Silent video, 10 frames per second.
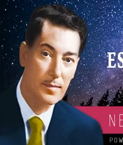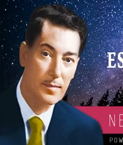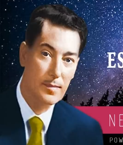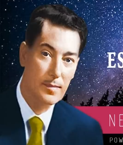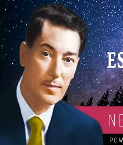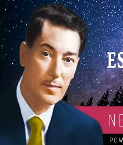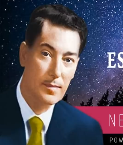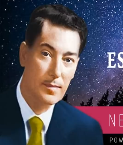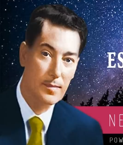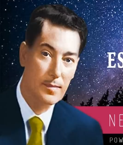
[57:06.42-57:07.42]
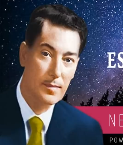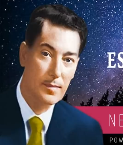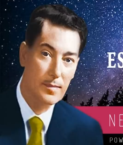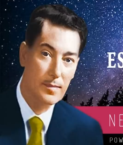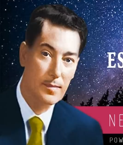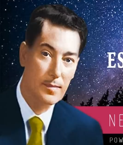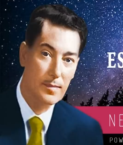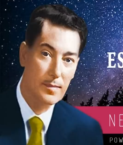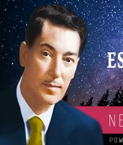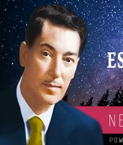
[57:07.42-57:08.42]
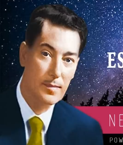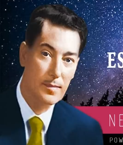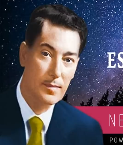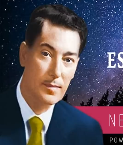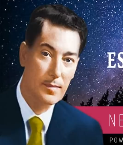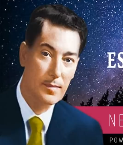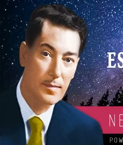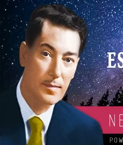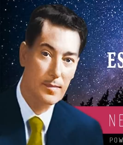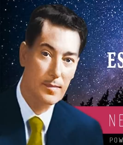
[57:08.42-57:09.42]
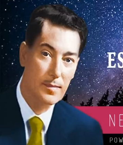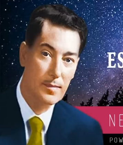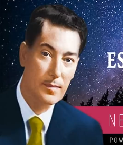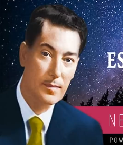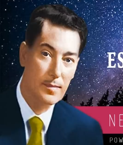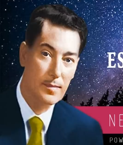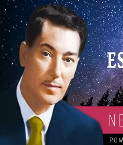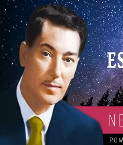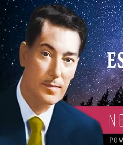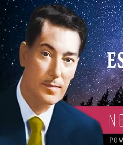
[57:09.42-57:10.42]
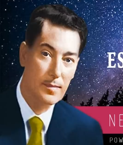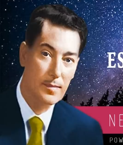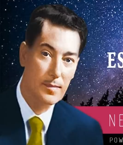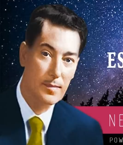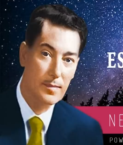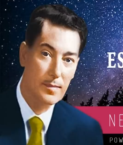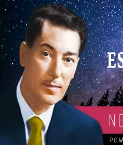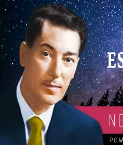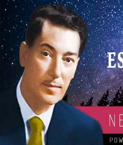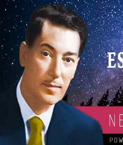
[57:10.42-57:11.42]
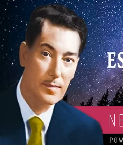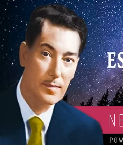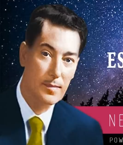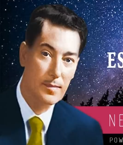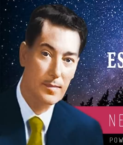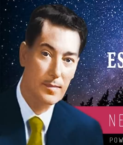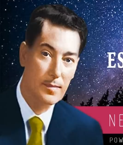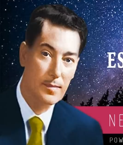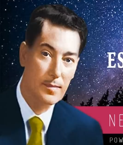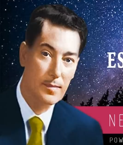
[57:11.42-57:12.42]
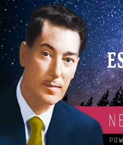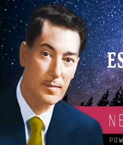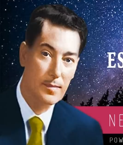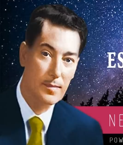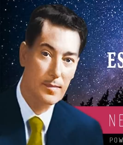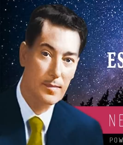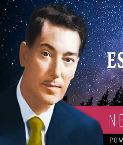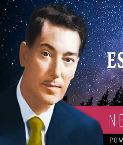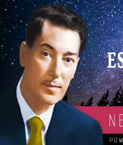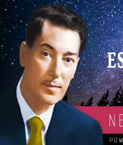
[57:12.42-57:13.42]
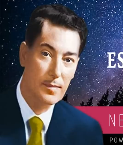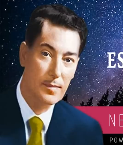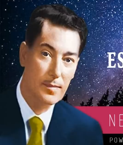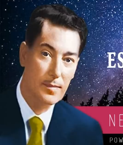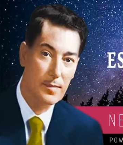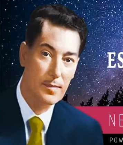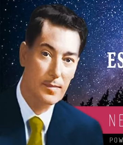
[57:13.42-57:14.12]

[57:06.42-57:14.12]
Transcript: Nobody speaks.